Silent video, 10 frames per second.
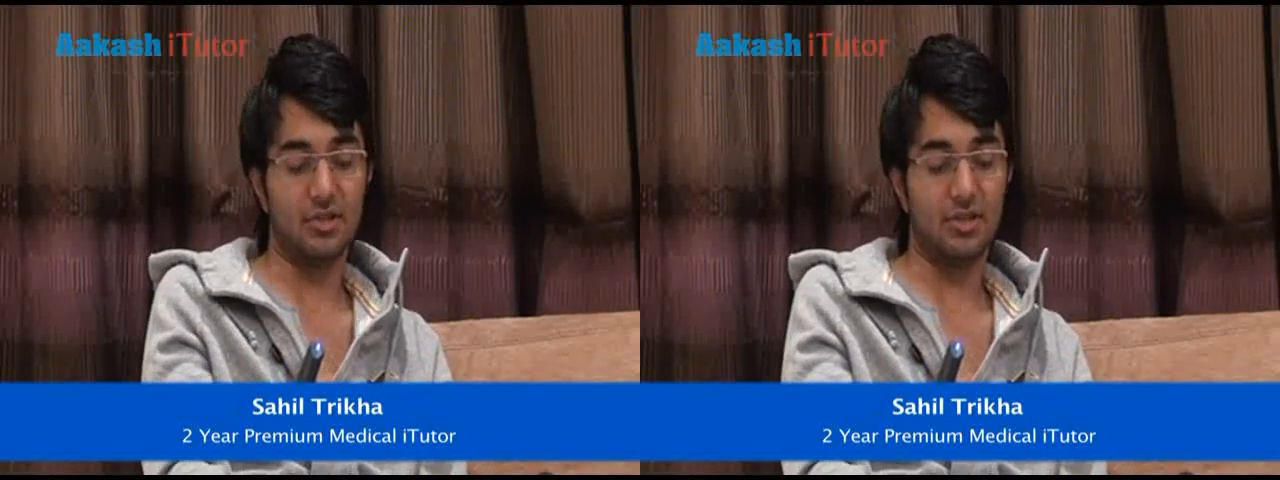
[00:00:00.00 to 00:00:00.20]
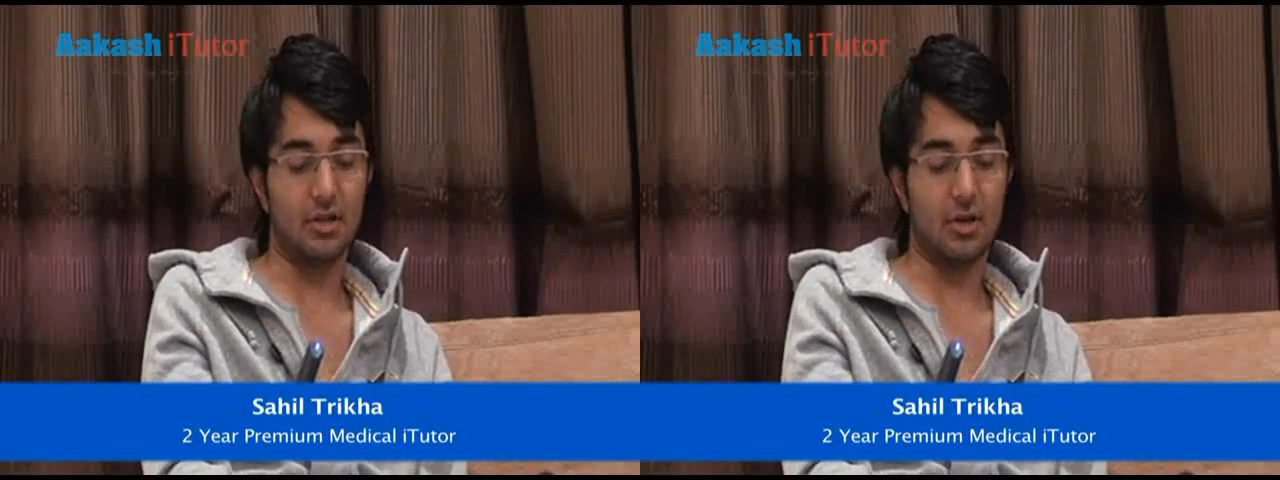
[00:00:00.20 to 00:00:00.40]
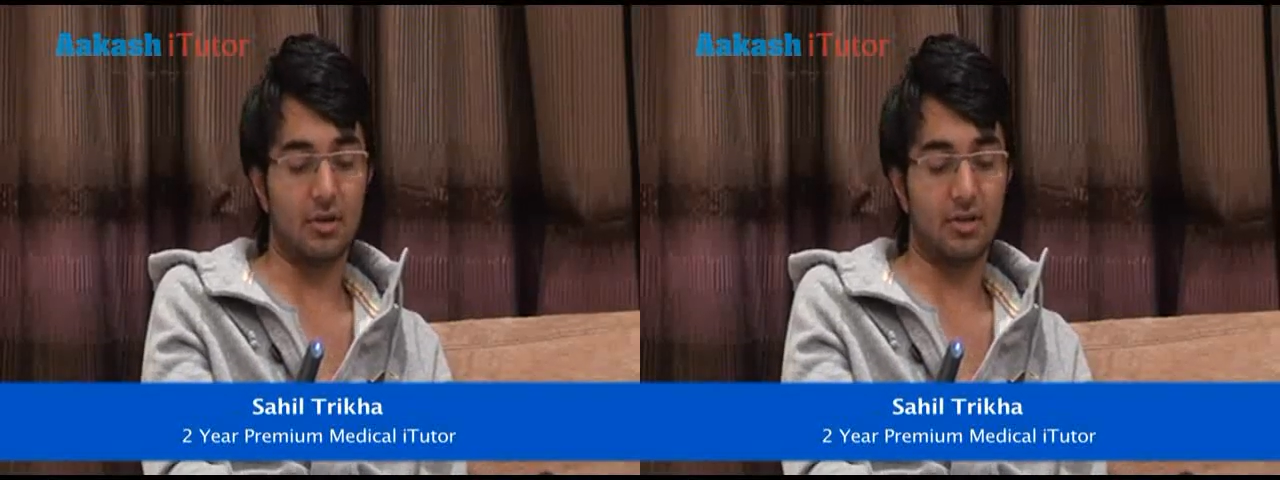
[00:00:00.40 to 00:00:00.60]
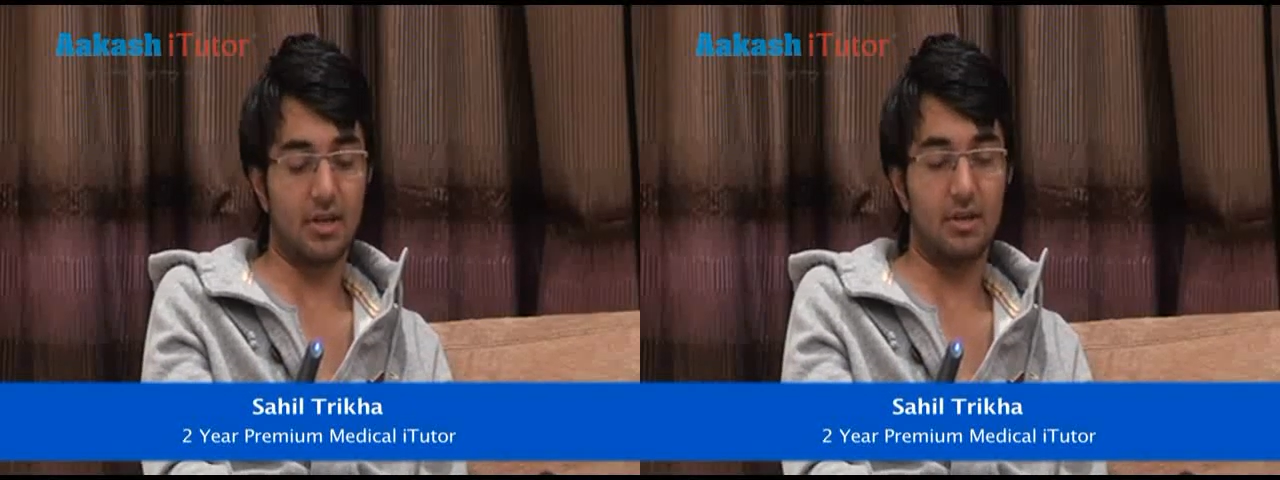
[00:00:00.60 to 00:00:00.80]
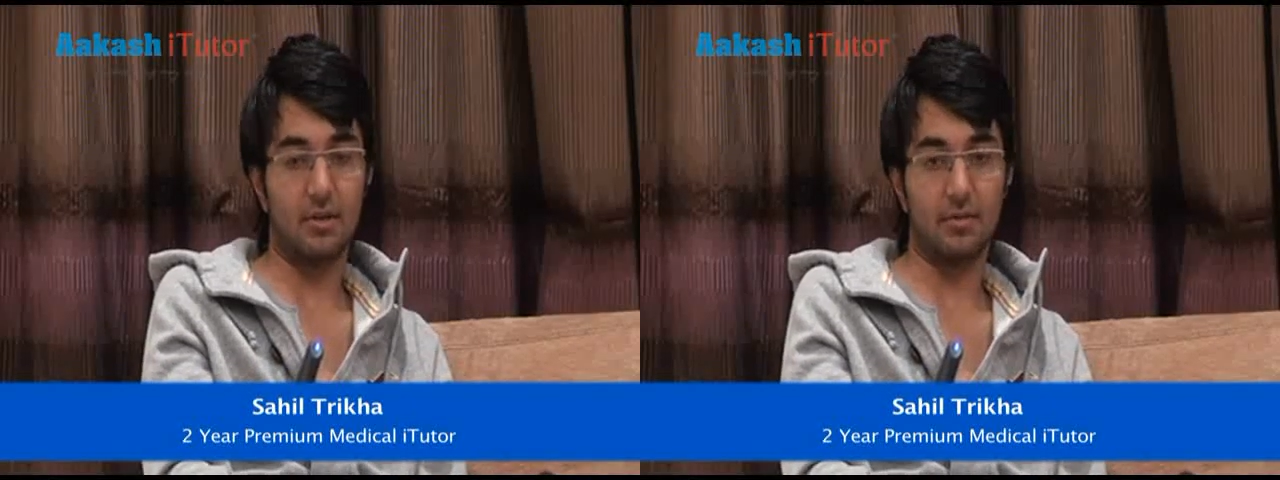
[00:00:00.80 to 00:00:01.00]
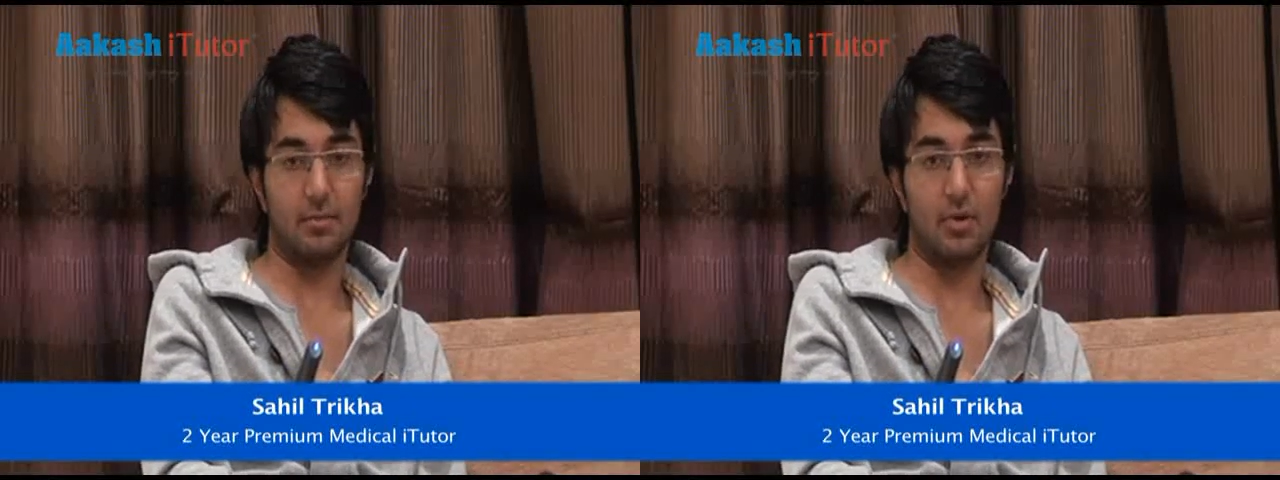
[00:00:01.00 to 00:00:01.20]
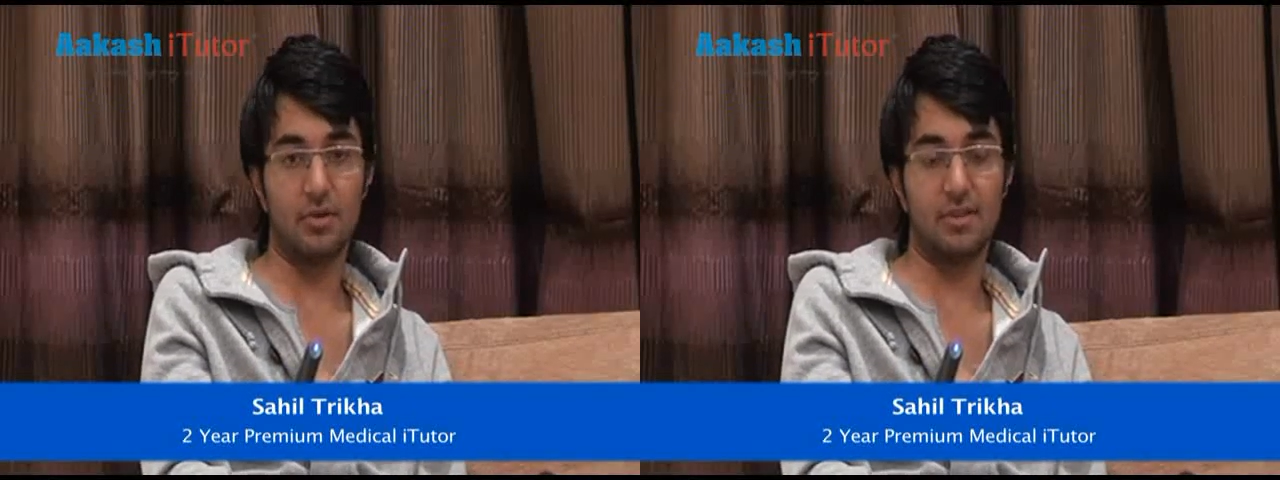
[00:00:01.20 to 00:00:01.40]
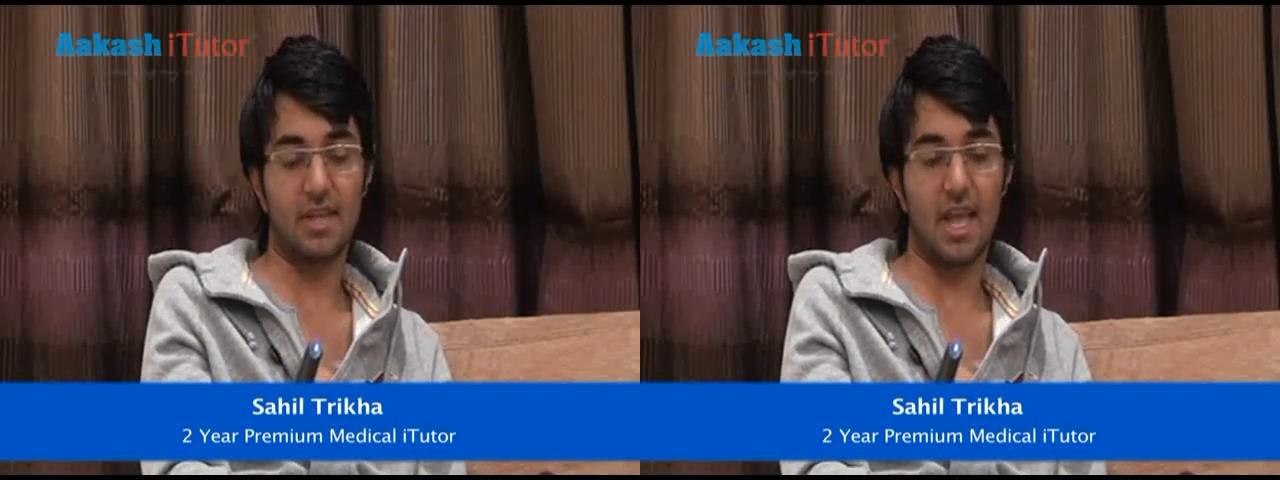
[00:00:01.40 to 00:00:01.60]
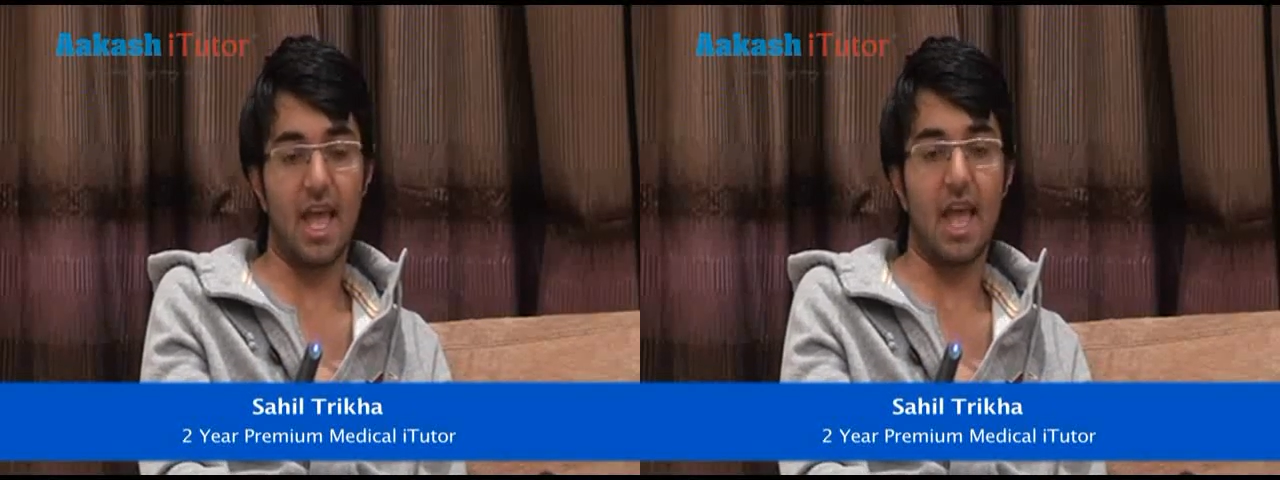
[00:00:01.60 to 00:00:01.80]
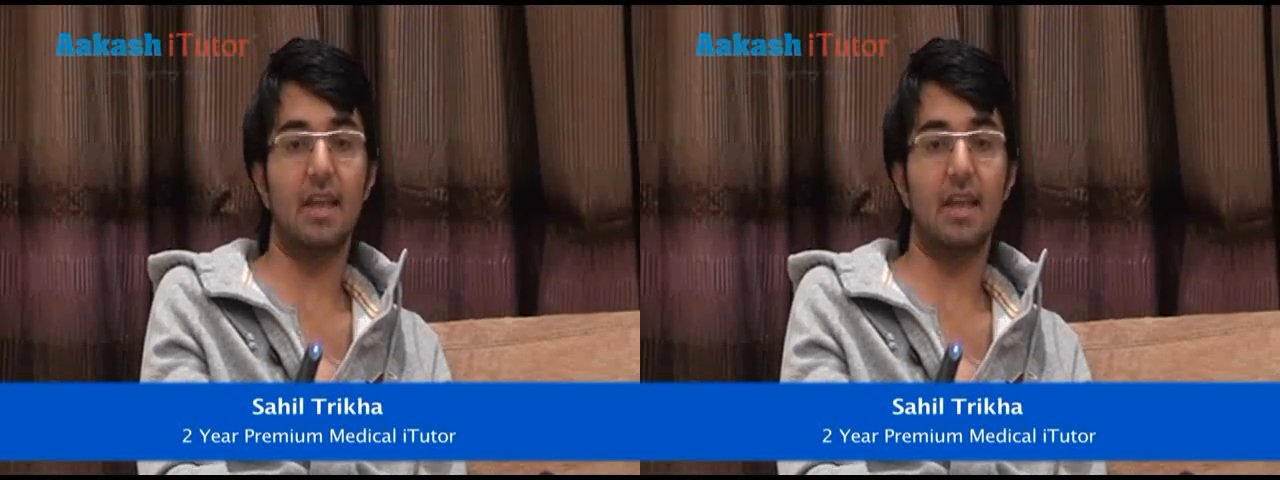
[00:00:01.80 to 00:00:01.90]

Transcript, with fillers: digital content of the books